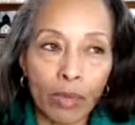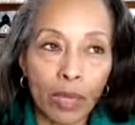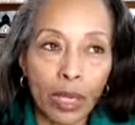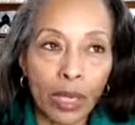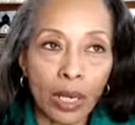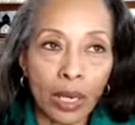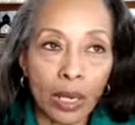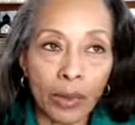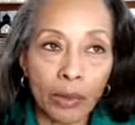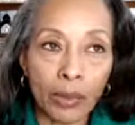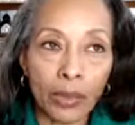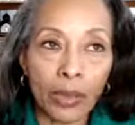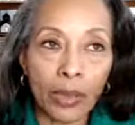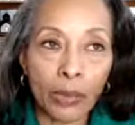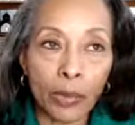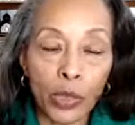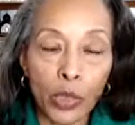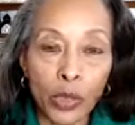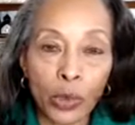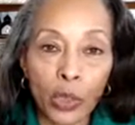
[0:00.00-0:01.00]
the
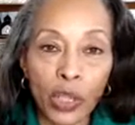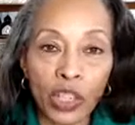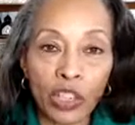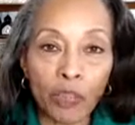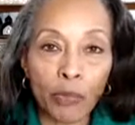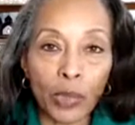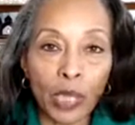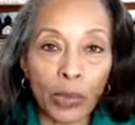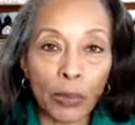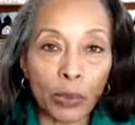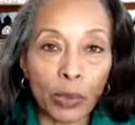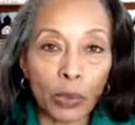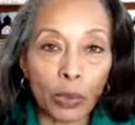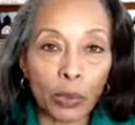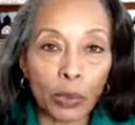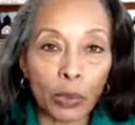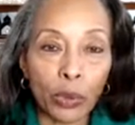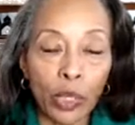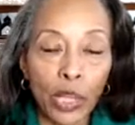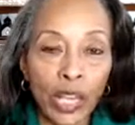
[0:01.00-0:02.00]
majority of
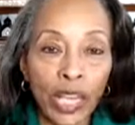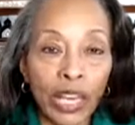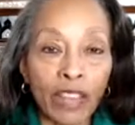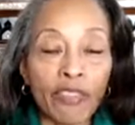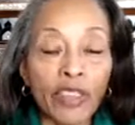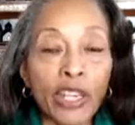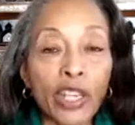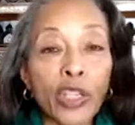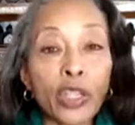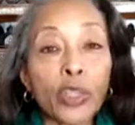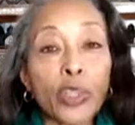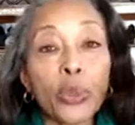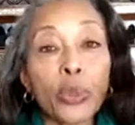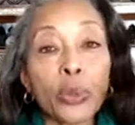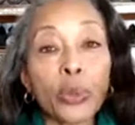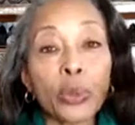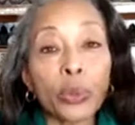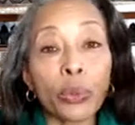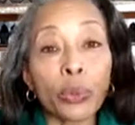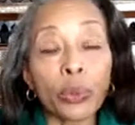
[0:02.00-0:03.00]
people, if they
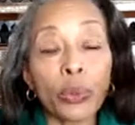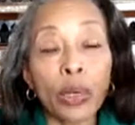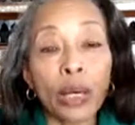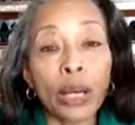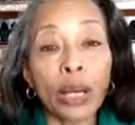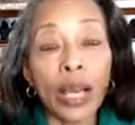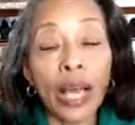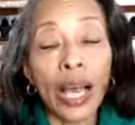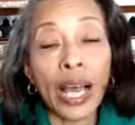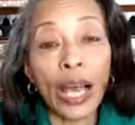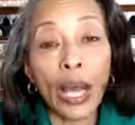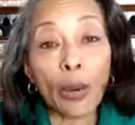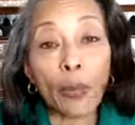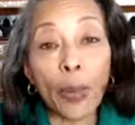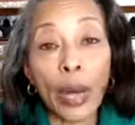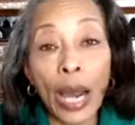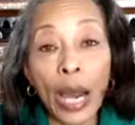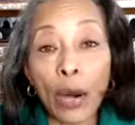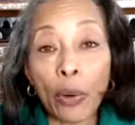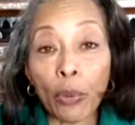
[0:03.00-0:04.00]
knew how
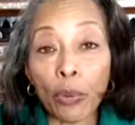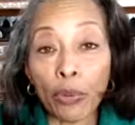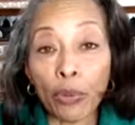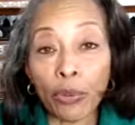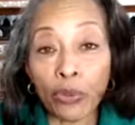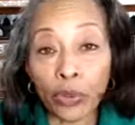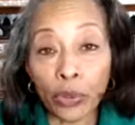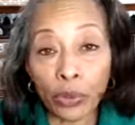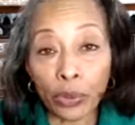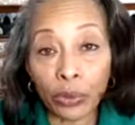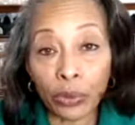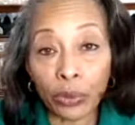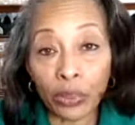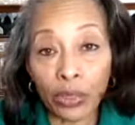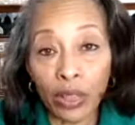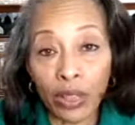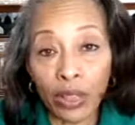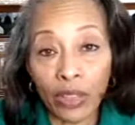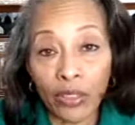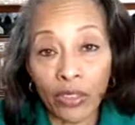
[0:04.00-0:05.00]
powerful
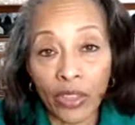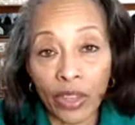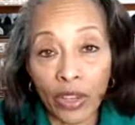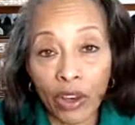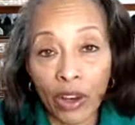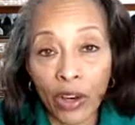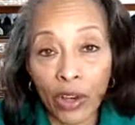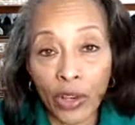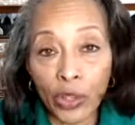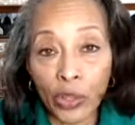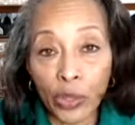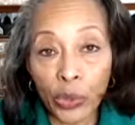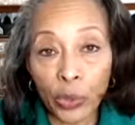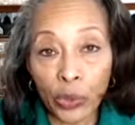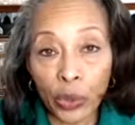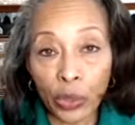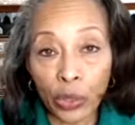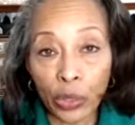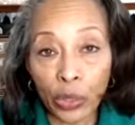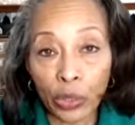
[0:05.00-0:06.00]
their hearts
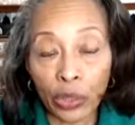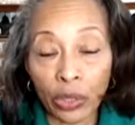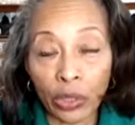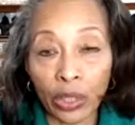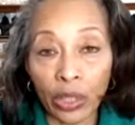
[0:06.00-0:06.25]
were,